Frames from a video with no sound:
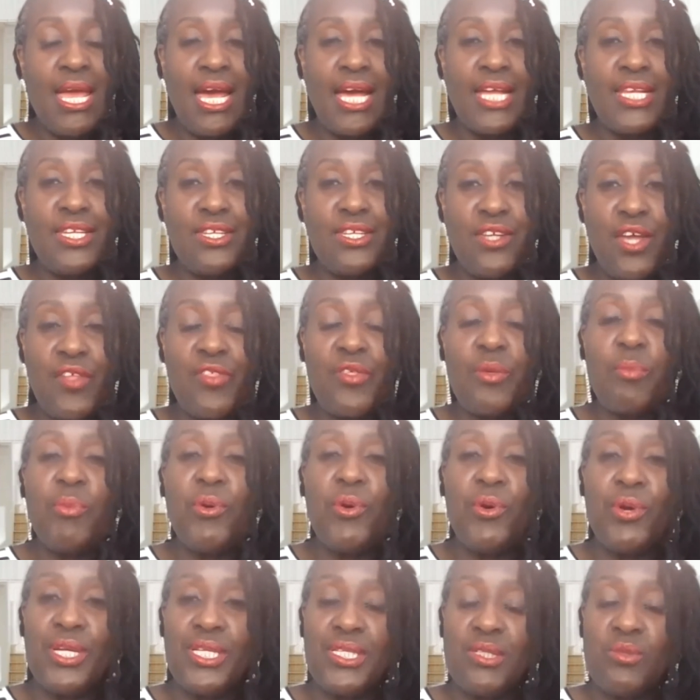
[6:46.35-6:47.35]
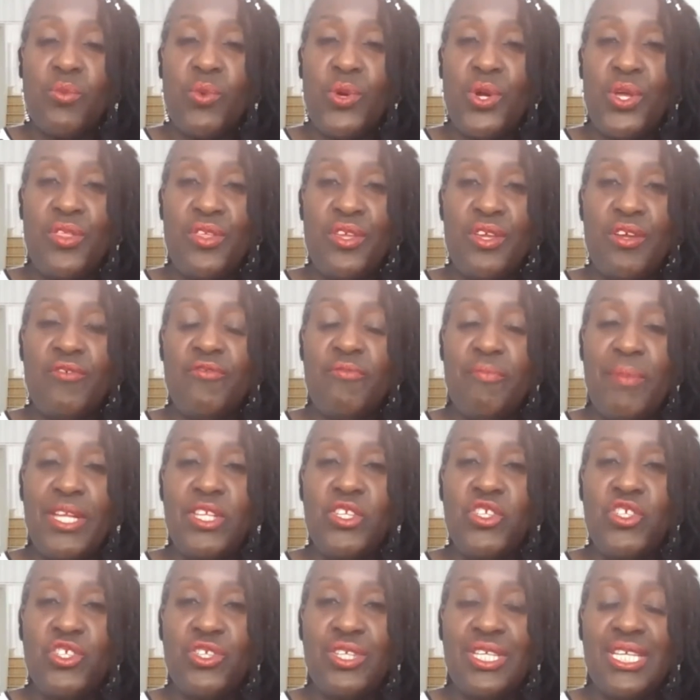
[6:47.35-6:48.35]
Another point worthy of
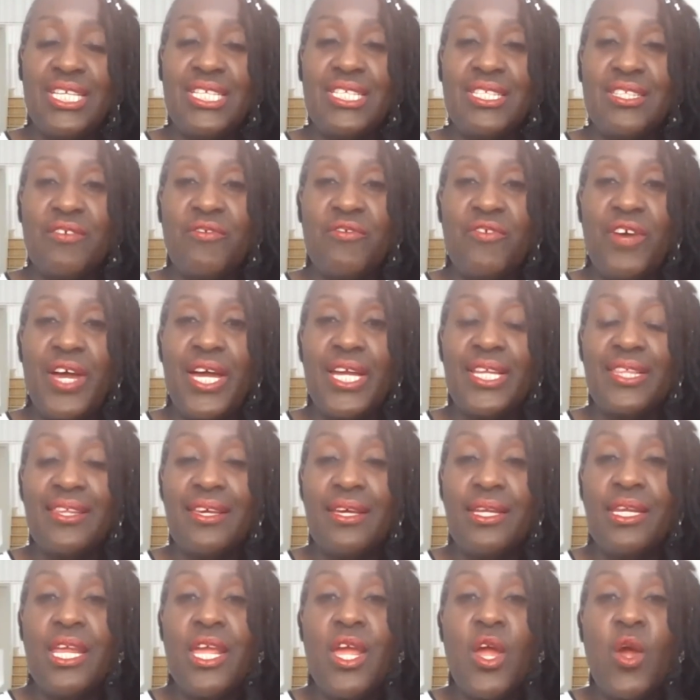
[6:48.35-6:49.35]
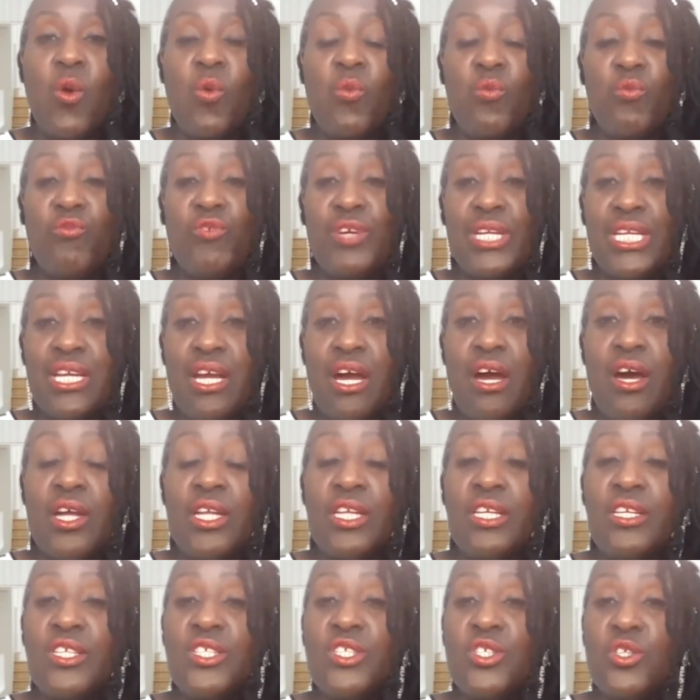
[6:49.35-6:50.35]
mention is the fact that
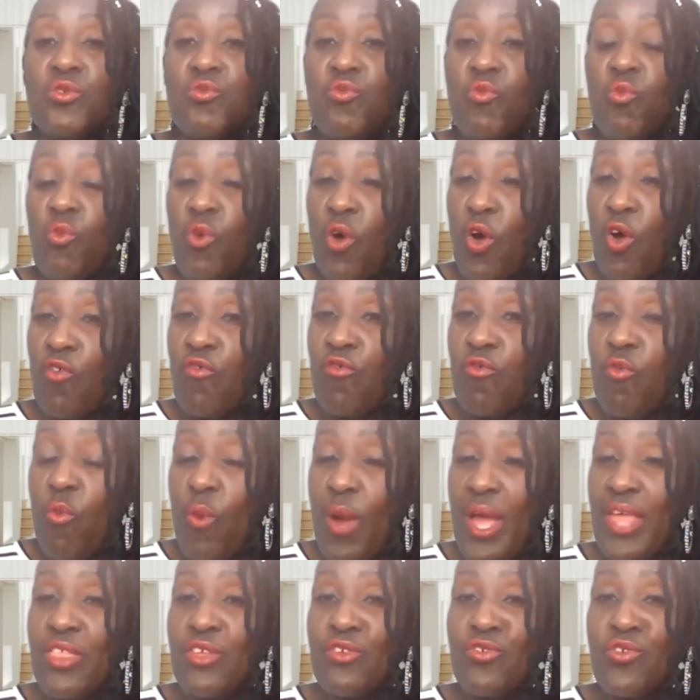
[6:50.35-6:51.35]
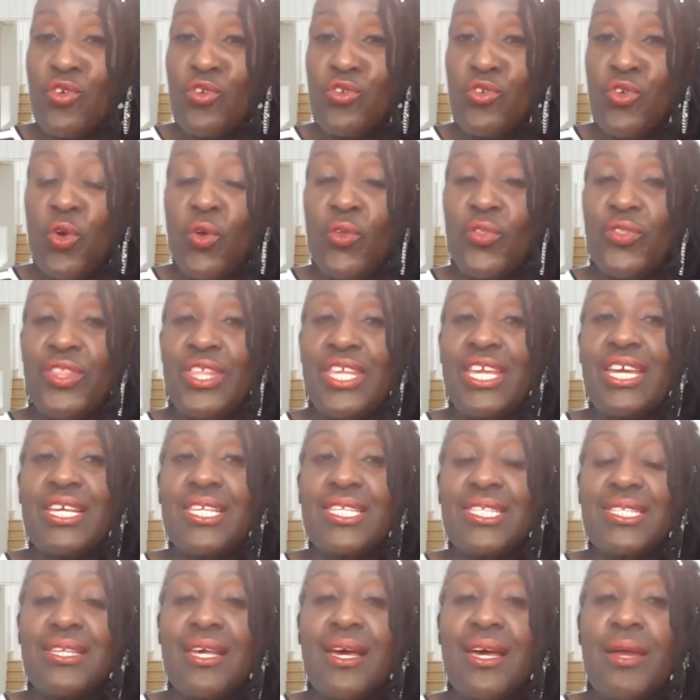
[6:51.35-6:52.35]
regardless of whether or not the
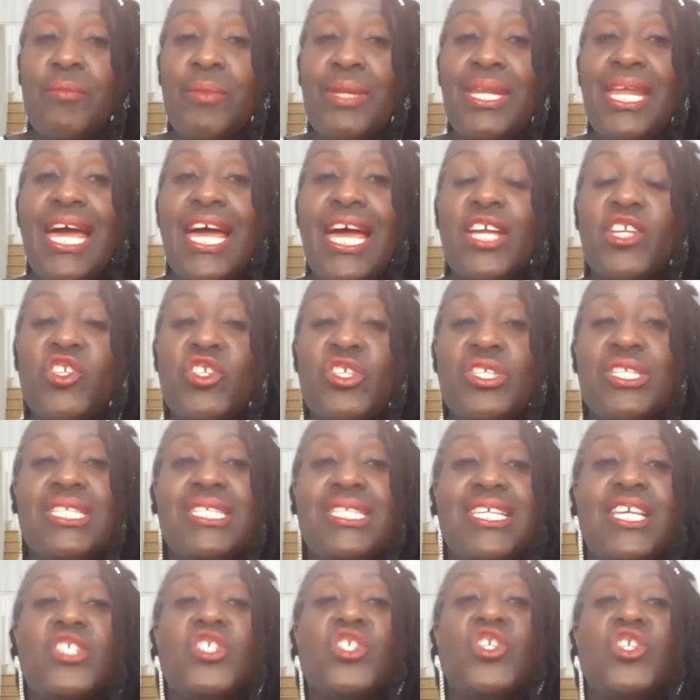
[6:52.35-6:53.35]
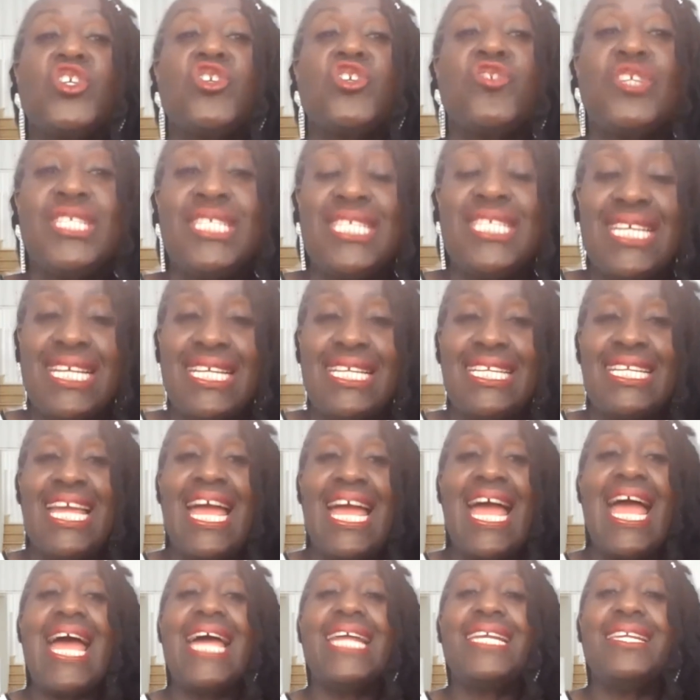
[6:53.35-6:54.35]
assignment actually says
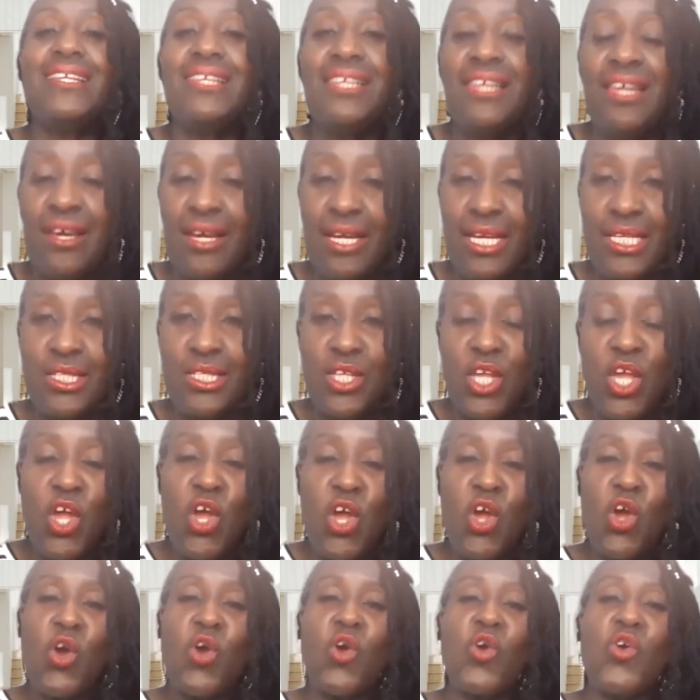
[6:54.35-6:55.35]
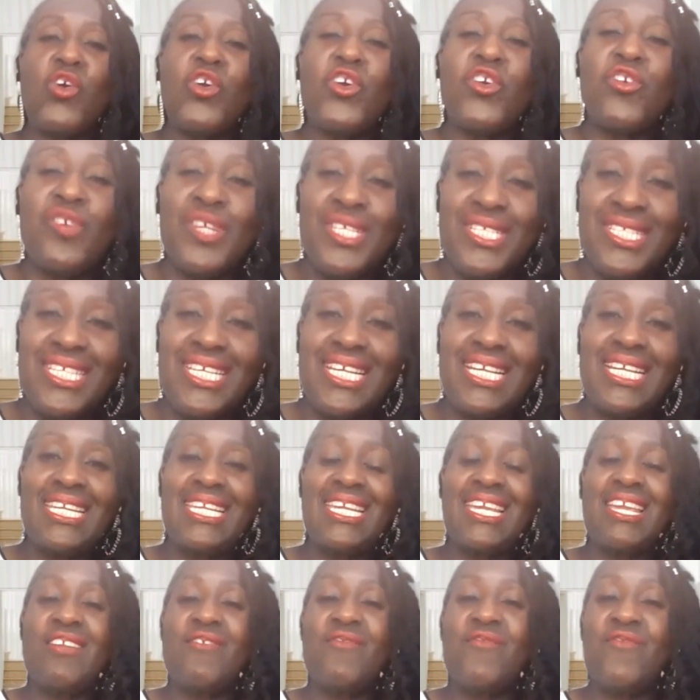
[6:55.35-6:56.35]
critically analyze or
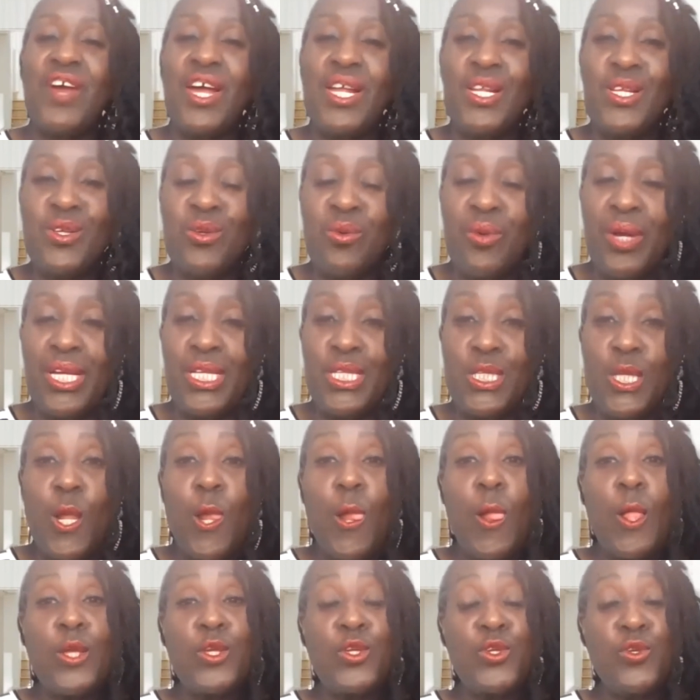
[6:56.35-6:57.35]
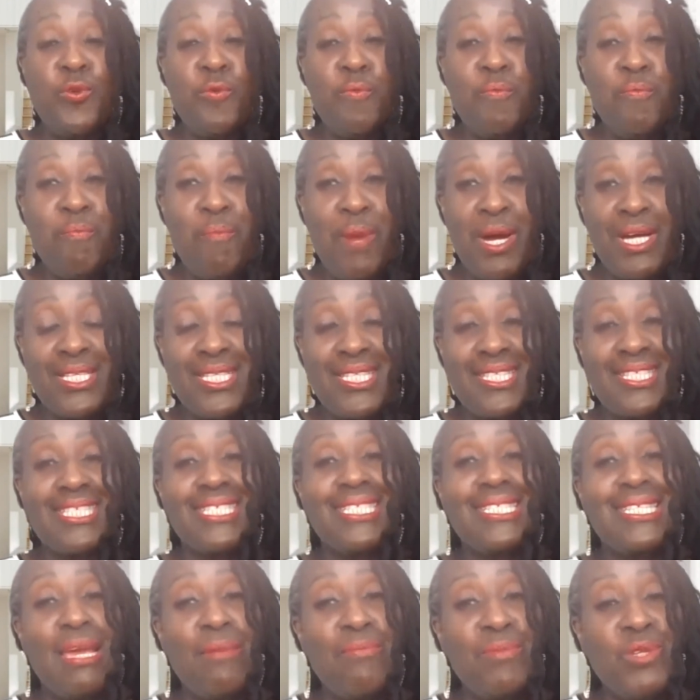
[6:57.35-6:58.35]
critically evaluate, you must
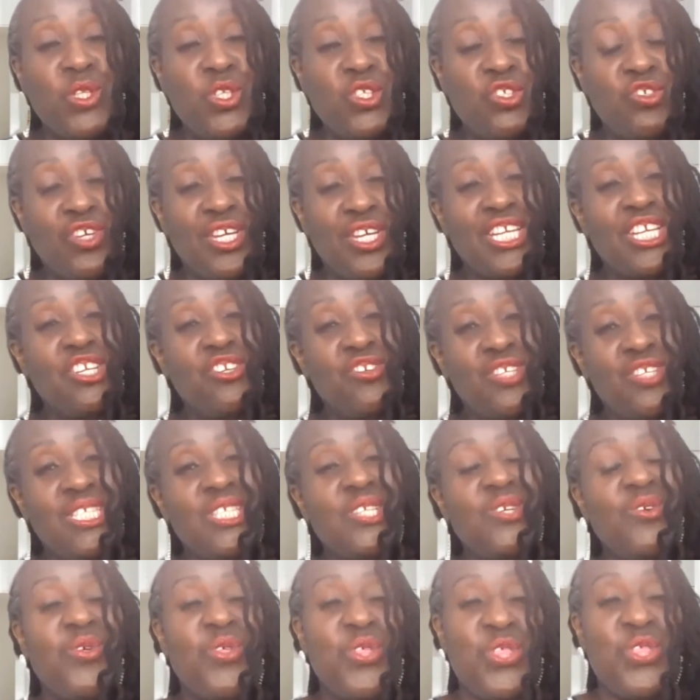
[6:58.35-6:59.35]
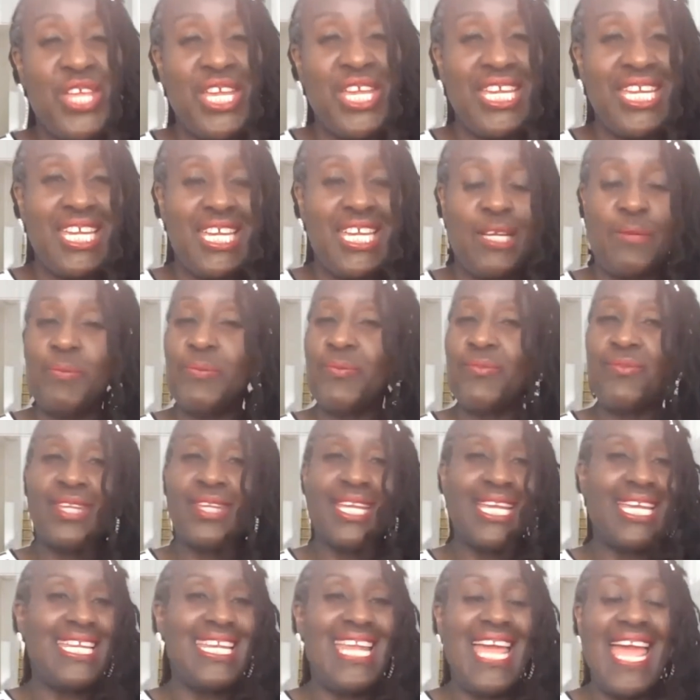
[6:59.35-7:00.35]
demonstrate critical thinking
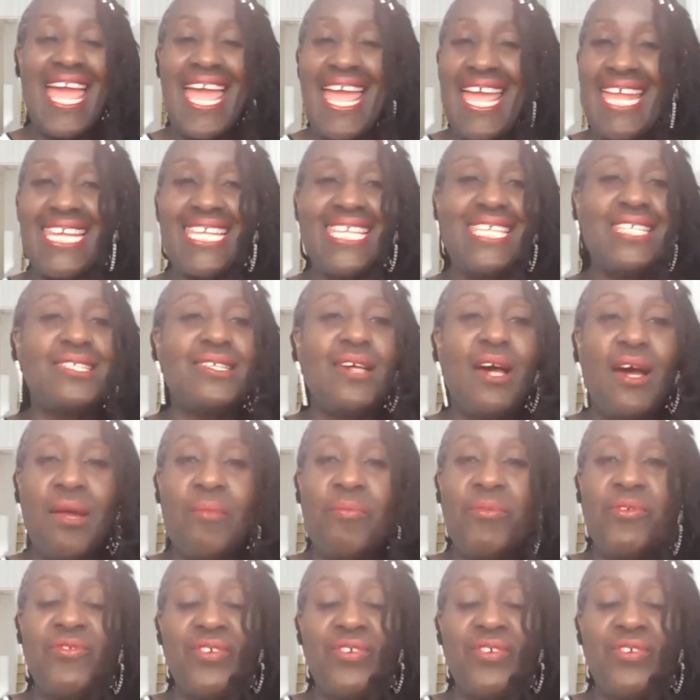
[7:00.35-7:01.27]
in any type